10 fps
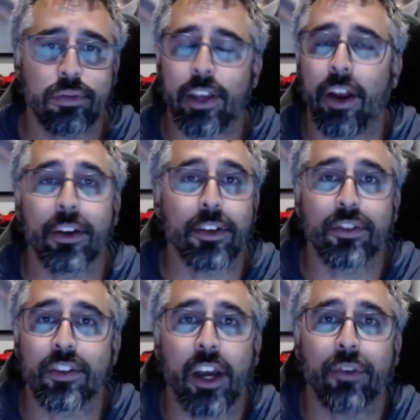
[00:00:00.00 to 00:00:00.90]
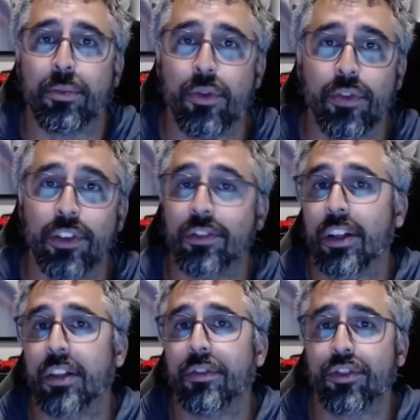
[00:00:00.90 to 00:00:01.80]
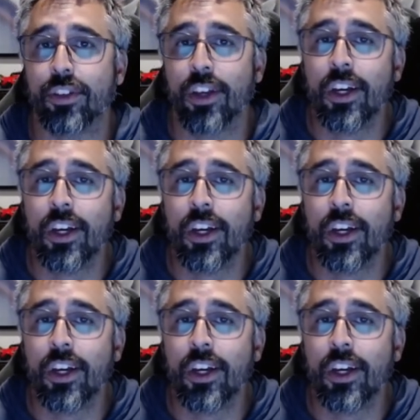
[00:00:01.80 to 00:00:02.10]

character design for movies and television.